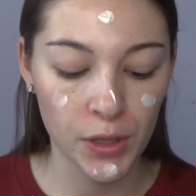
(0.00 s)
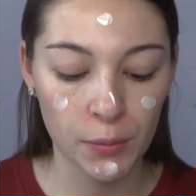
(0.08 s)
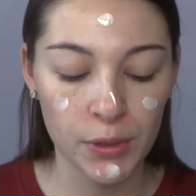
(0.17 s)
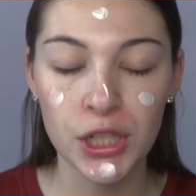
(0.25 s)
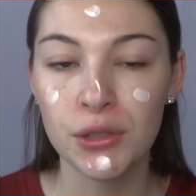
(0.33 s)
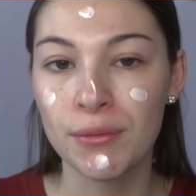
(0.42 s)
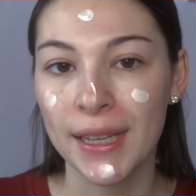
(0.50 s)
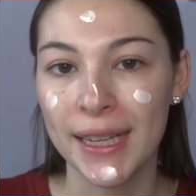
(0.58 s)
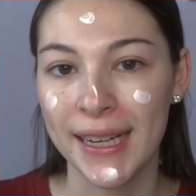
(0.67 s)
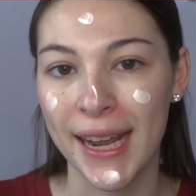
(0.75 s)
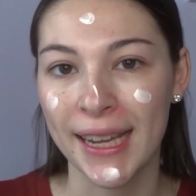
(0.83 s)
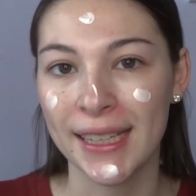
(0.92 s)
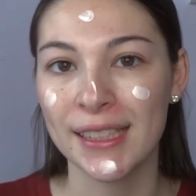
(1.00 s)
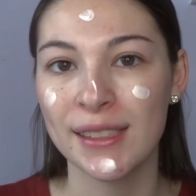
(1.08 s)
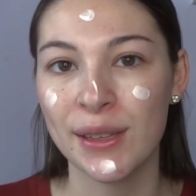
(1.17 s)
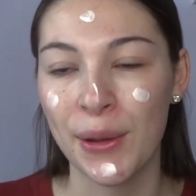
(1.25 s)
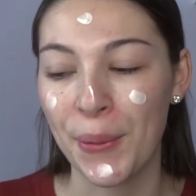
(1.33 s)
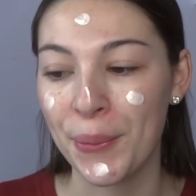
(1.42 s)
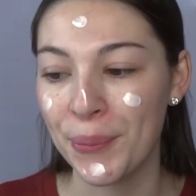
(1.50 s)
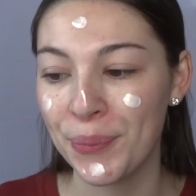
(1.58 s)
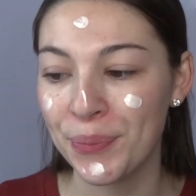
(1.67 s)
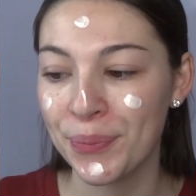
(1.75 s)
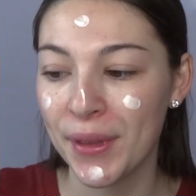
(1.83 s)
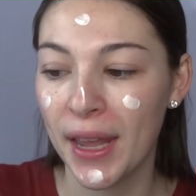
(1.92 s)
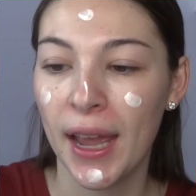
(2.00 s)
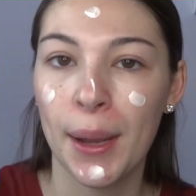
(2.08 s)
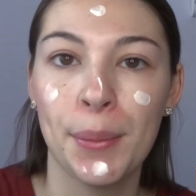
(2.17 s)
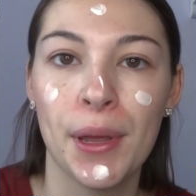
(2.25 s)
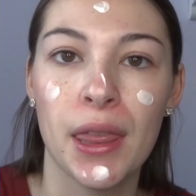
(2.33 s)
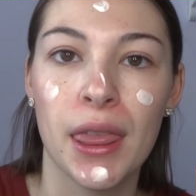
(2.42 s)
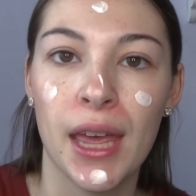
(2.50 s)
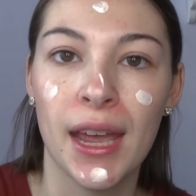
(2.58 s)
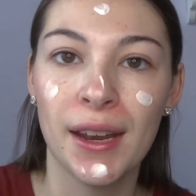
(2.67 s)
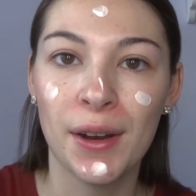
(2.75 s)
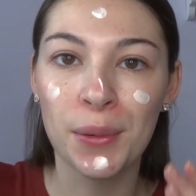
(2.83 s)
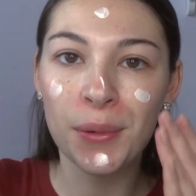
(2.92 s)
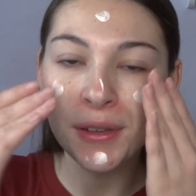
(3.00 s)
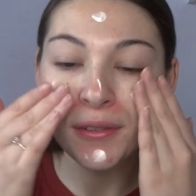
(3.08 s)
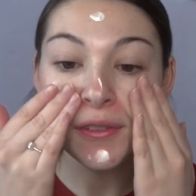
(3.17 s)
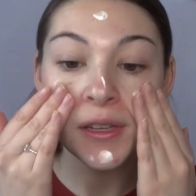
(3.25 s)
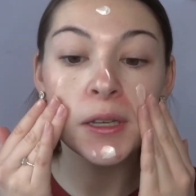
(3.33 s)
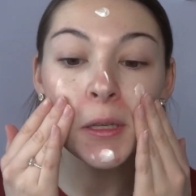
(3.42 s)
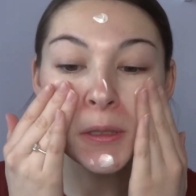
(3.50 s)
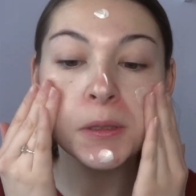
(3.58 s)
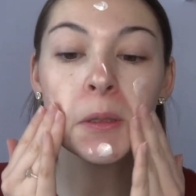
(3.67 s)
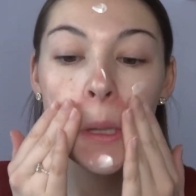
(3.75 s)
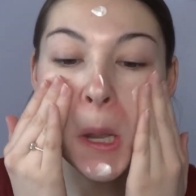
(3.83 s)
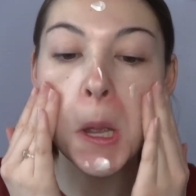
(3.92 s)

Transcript: which is really nice. So put that on my face.